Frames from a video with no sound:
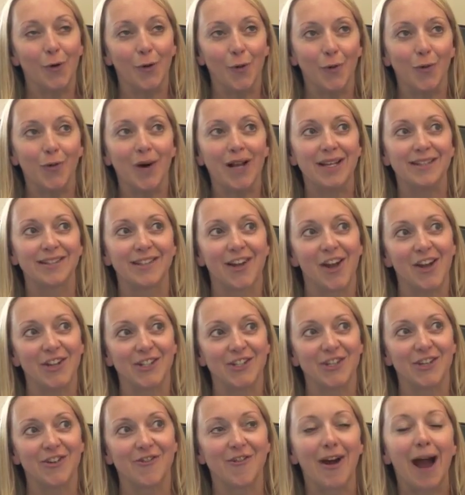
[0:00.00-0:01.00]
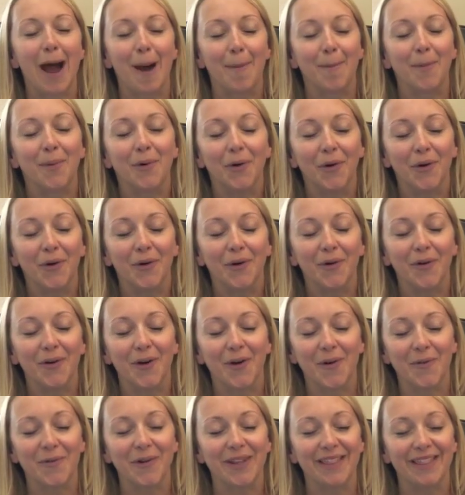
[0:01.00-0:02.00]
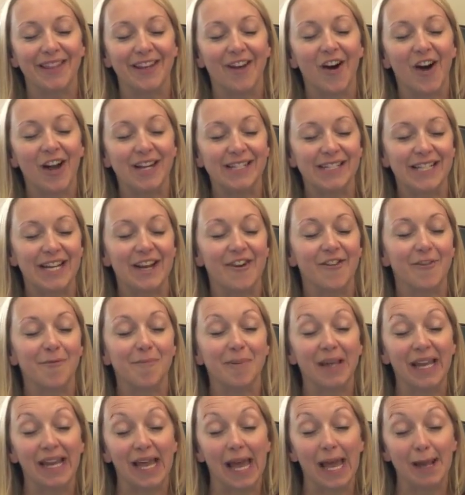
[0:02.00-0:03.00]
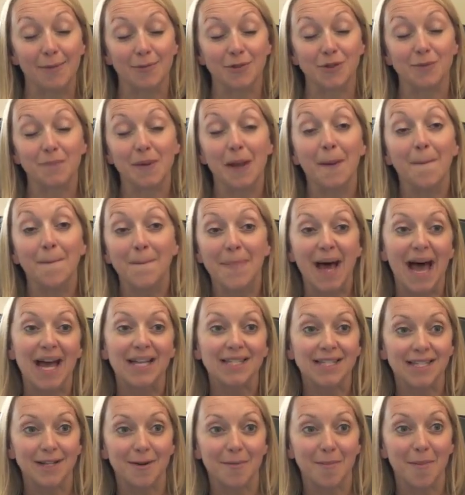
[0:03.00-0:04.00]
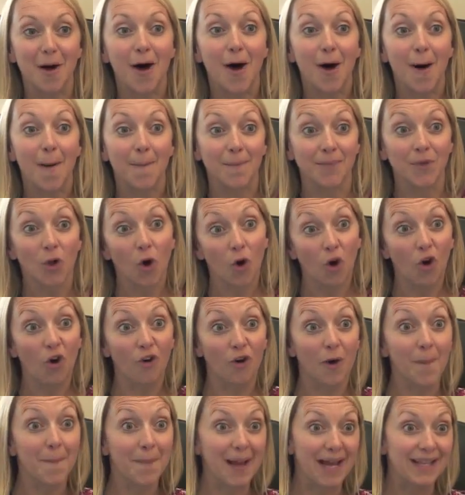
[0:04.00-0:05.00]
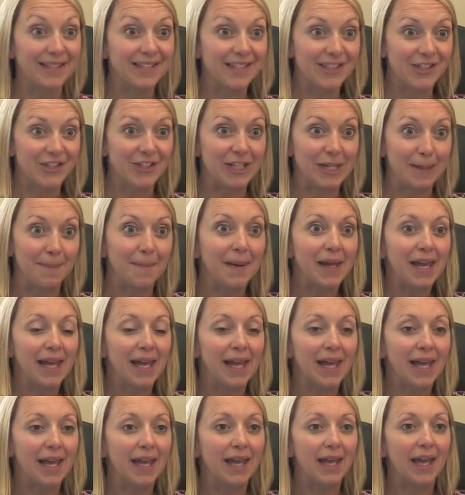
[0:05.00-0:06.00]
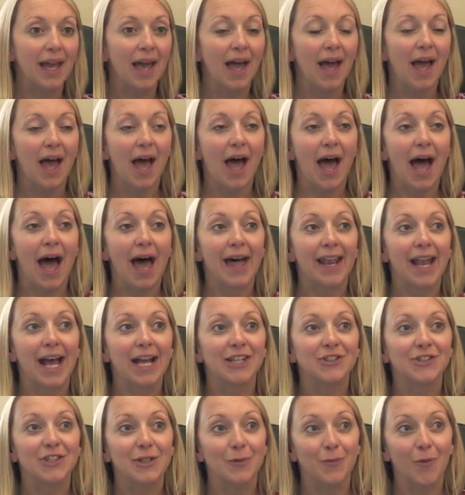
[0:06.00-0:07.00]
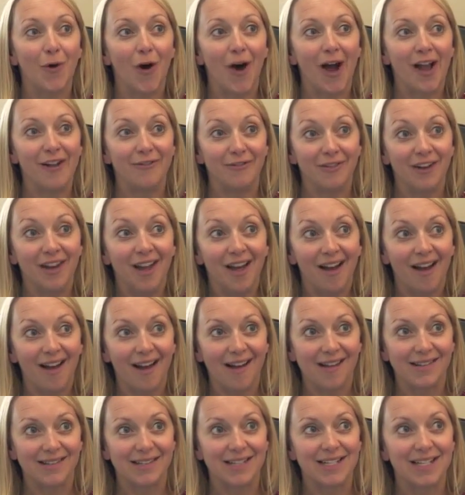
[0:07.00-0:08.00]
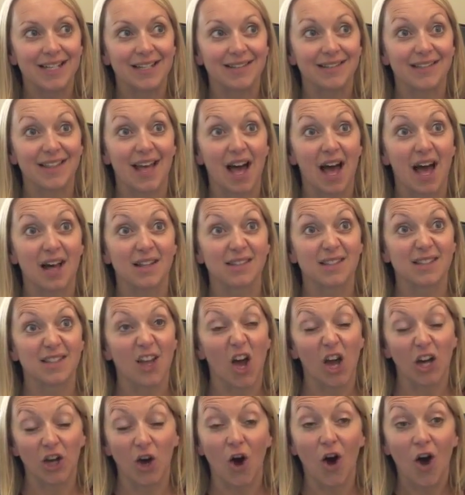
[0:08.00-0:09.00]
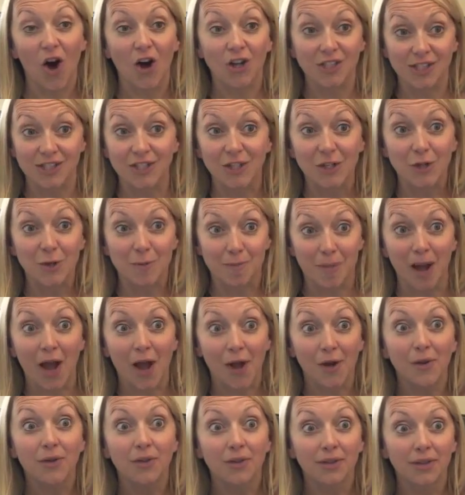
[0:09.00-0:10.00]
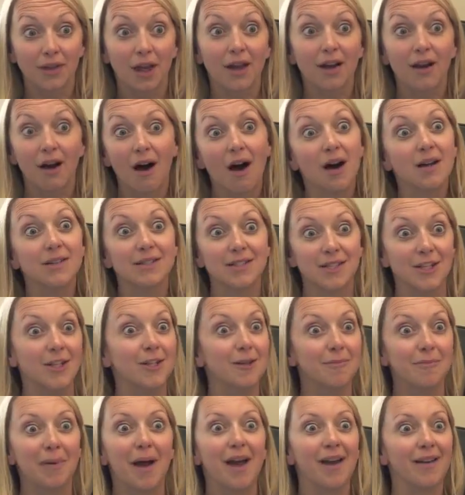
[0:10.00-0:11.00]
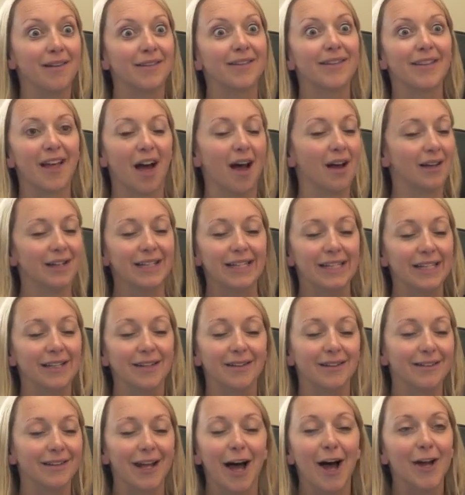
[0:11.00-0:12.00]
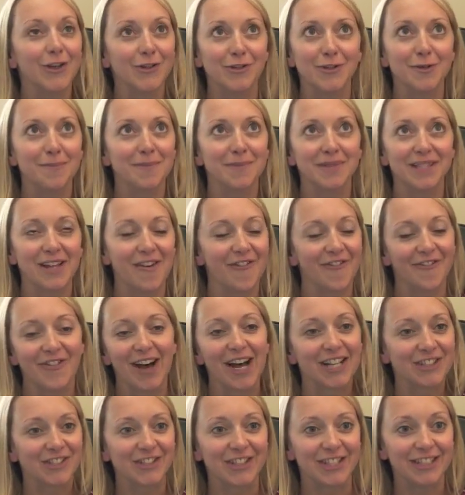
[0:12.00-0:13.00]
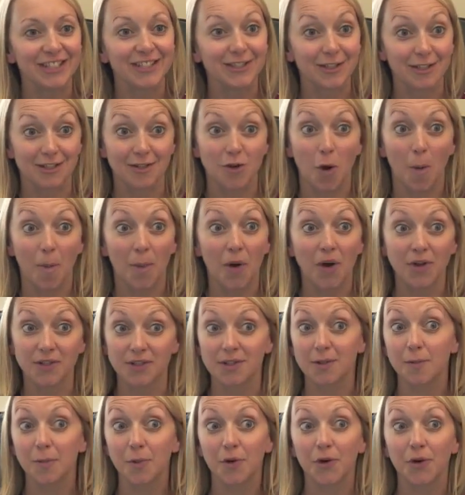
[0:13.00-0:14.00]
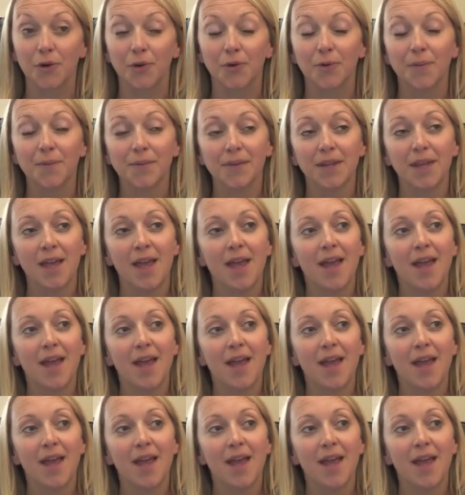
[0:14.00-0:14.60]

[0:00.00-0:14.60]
always going to grapple with the idea of being able to be a better mum or a better GP. And actually what I've learned is that I can't do both. I can't do both in a 100% fashion. It's just not possible.